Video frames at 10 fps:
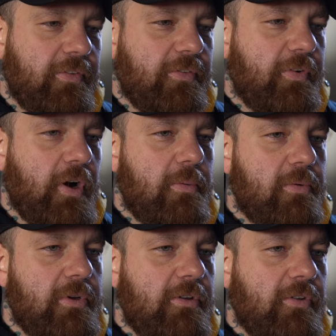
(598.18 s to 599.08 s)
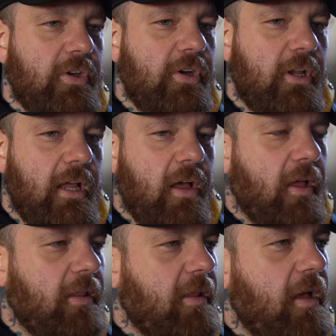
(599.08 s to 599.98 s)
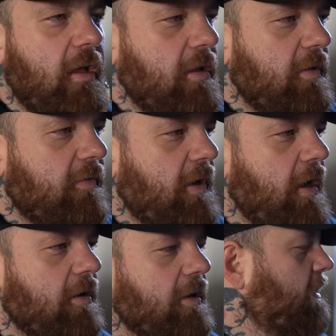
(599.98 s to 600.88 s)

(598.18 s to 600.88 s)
isn't far, but when you just cook it out like that, it gets tiring.